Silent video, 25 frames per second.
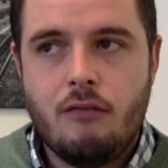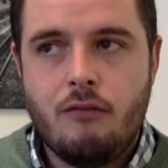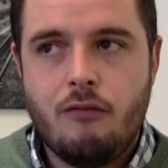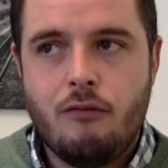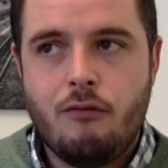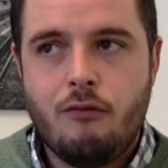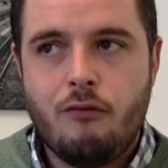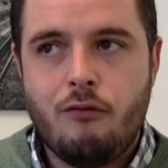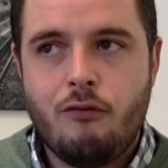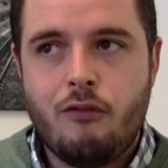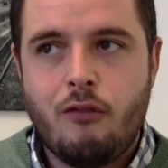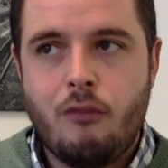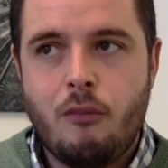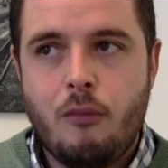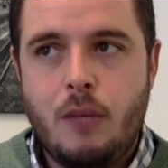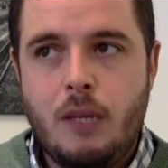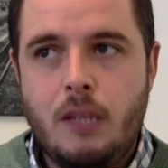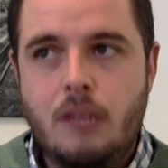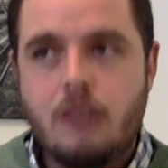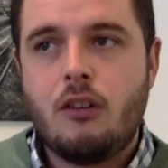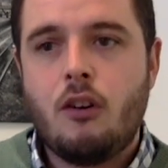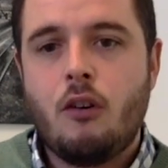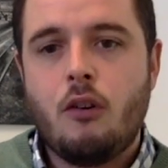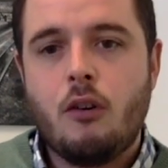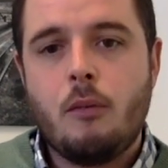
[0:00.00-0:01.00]
for me
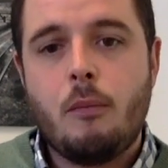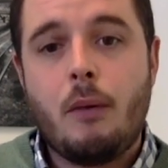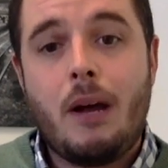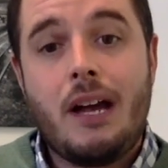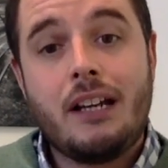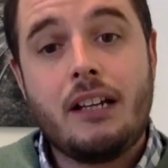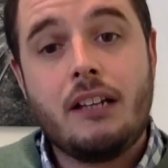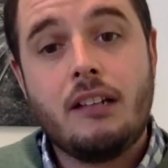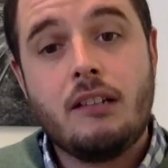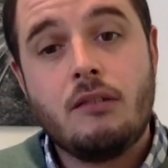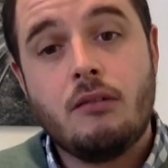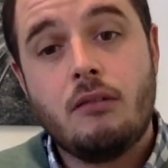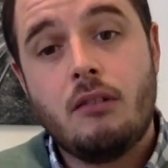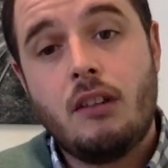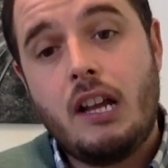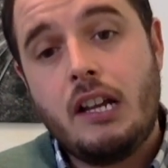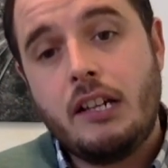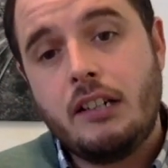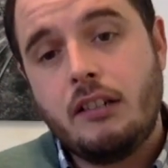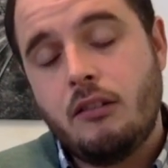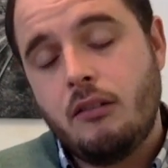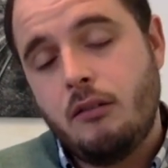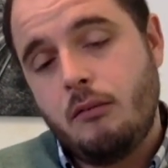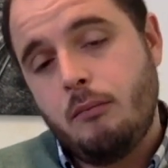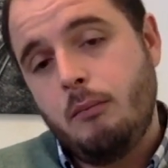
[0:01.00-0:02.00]
to call you back, it's
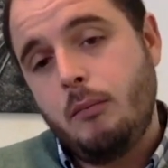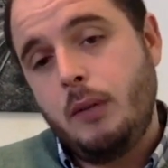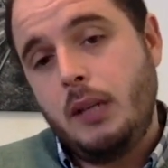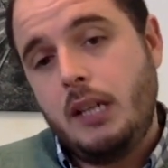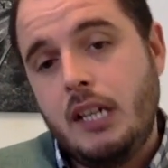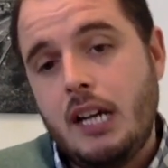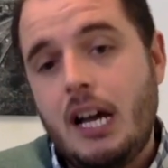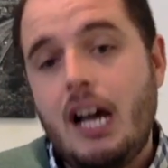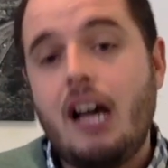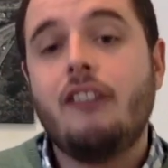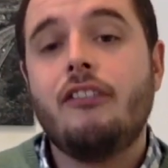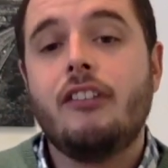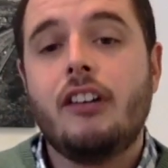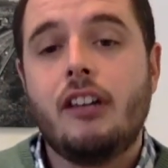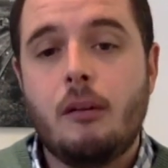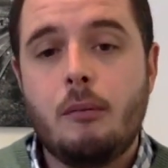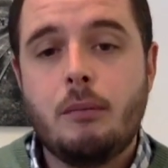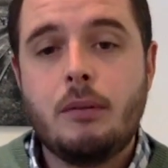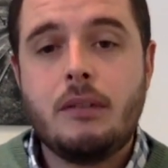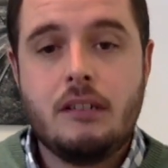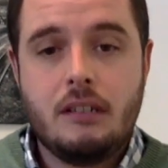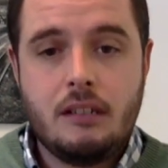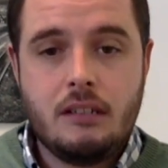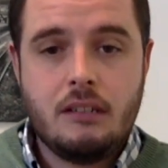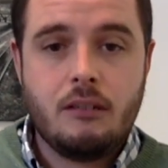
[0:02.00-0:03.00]
reliant on me having a
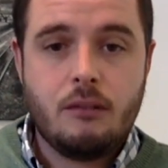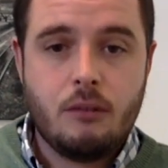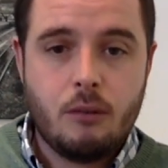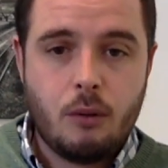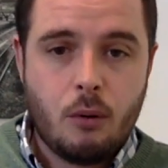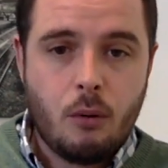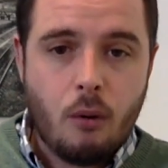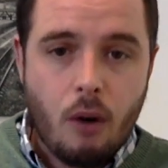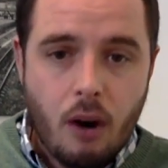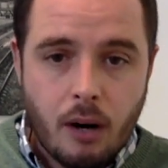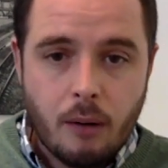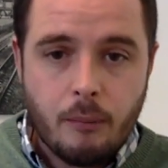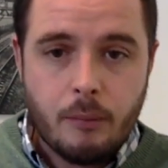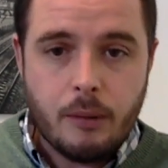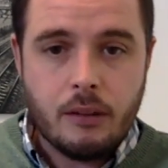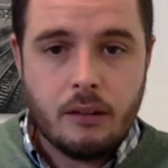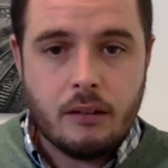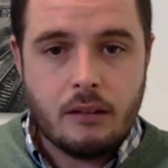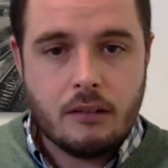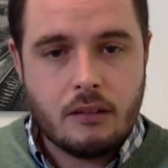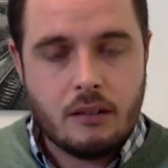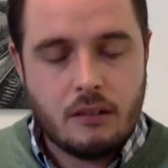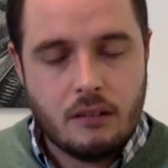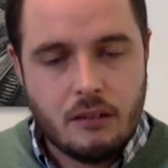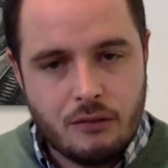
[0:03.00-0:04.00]
particular requirement
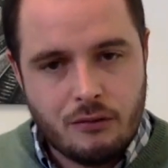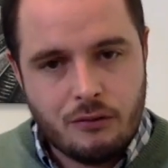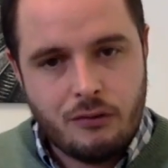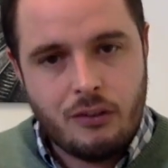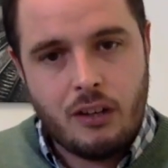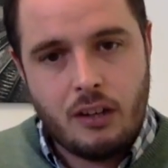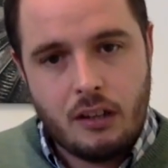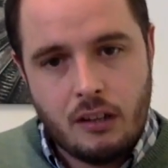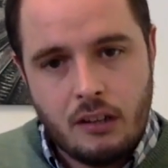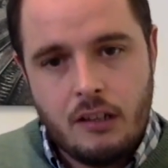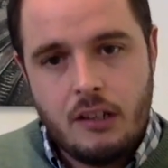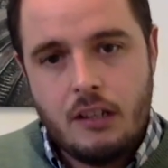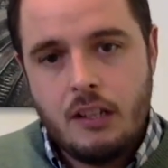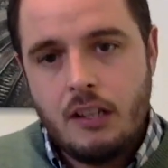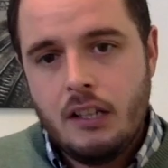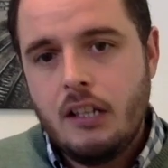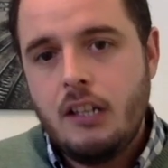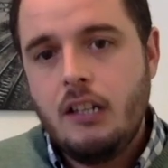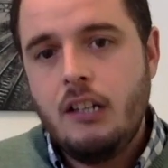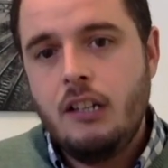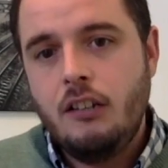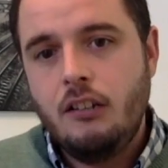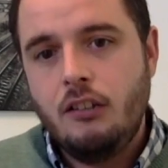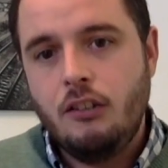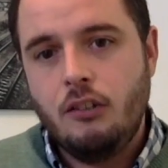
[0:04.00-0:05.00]
that's going to fit
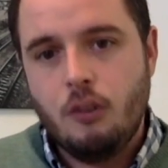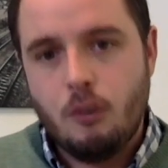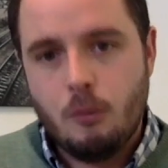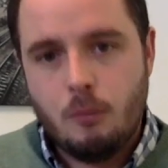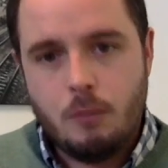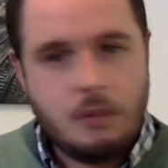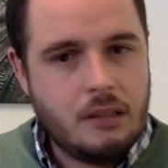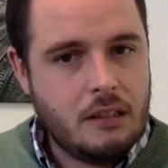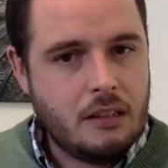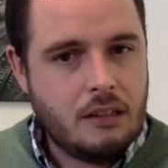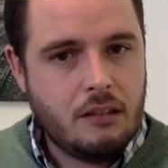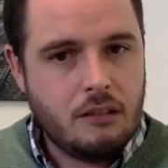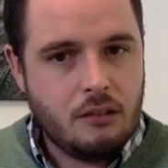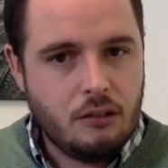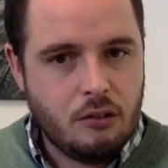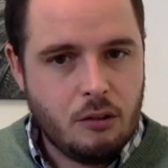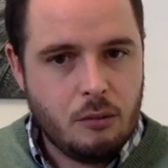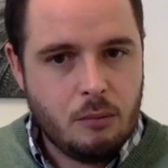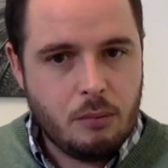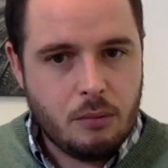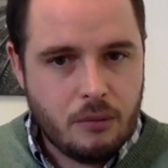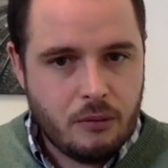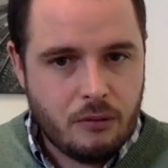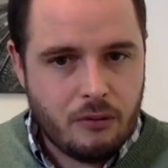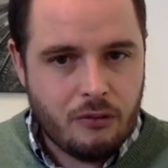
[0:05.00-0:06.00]
your particular
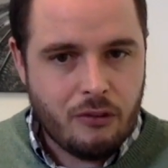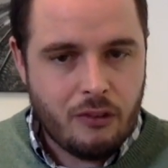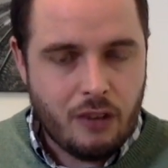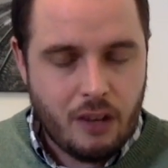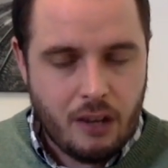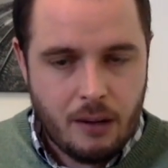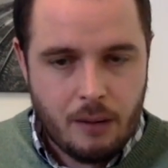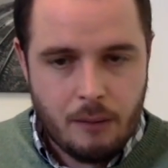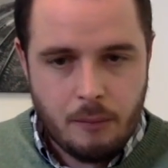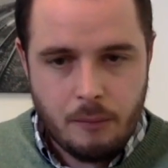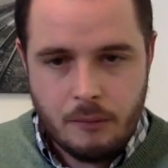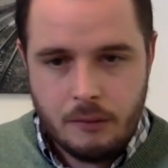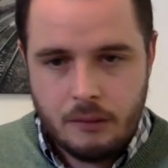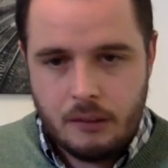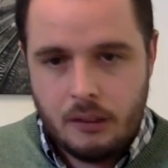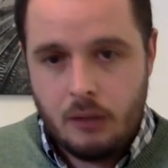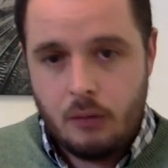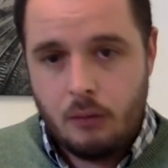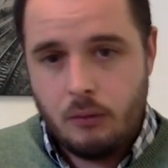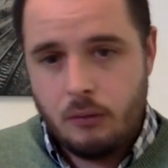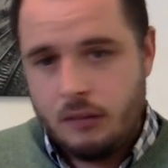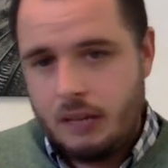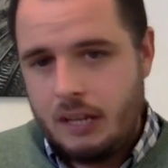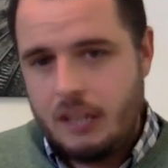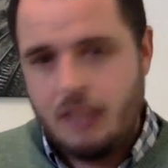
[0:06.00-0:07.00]
group of
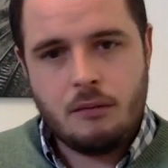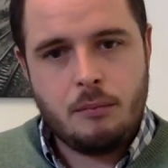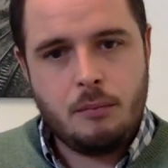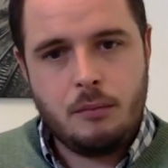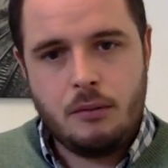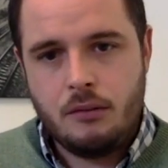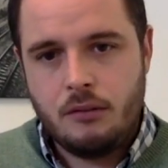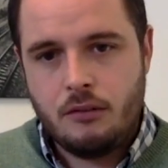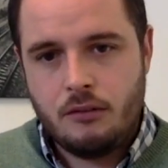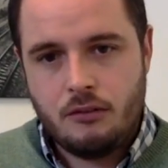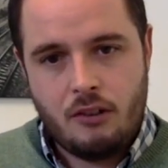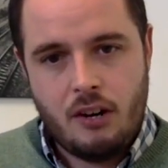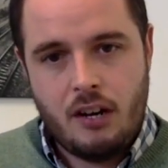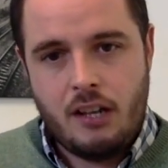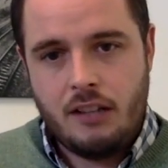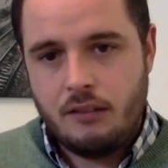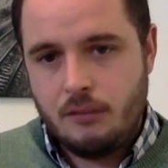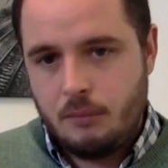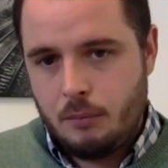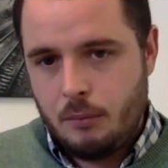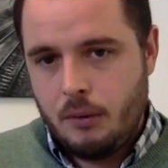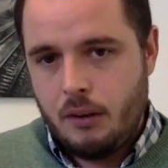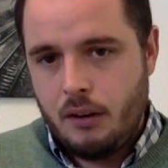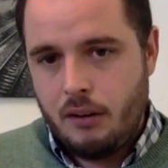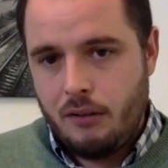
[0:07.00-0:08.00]
skills, attributes,
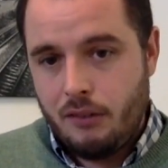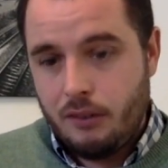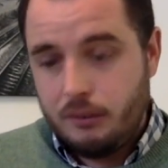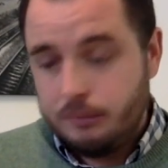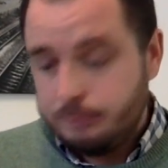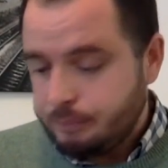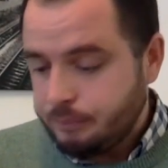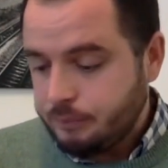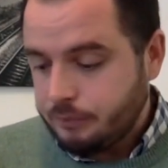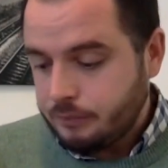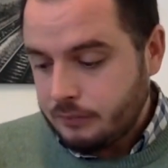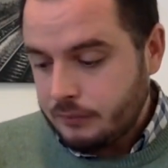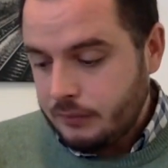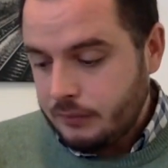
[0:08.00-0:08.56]
strengths, whatever.